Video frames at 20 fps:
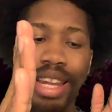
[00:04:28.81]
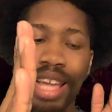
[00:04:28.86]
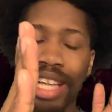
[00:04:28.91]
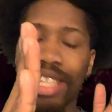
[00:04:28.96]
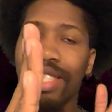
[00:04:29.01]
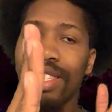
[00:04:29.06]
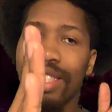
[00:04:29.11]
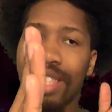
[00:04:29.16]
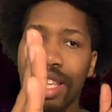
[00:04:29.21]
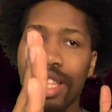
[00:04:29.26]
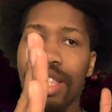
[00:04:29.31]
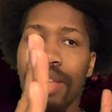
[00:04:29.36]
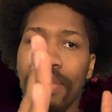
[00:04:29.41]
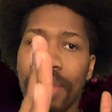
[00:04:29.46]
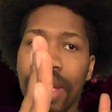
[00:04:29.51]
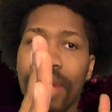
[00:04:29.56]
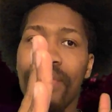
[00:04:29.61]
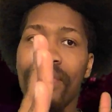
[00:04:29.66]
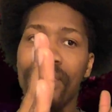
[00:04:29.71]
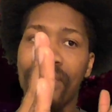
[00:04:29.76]
seem to
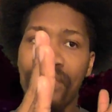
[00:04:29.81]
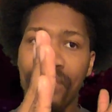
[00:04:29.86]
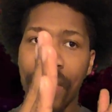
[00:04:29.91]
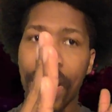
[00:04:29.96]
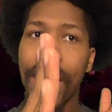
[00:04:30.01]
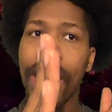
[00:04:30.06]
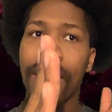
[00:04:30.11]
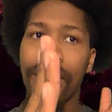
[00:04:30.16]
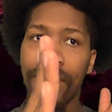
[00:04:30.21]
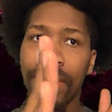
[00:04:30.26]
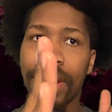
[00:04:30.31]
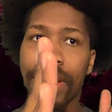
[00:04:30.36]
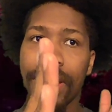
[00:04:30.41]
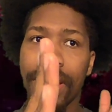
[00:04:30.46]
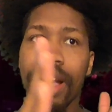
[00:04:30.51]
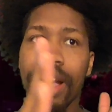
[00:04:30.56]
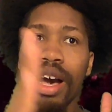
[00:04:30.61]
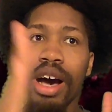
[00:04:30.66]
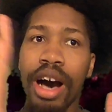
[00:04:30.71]
be very